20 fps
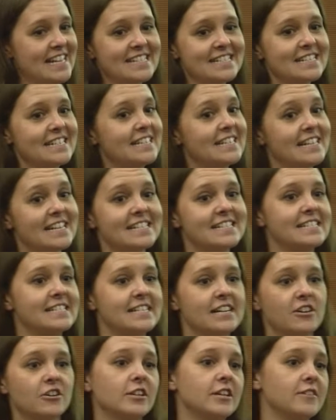isn't
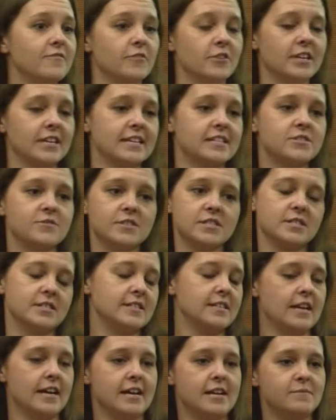necessarily for kids
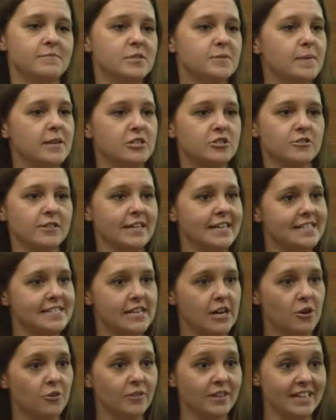with um, special needs
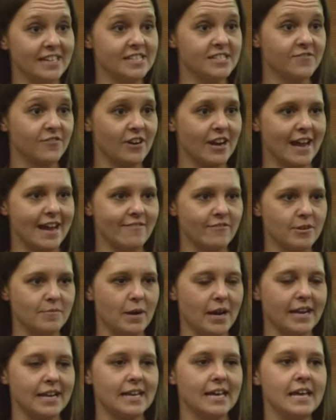only, it's for
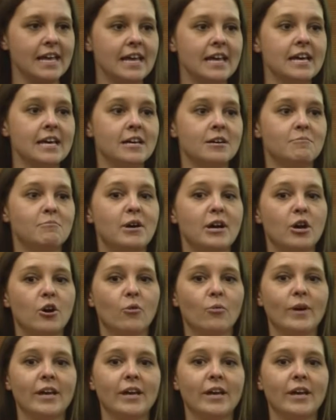everybody. But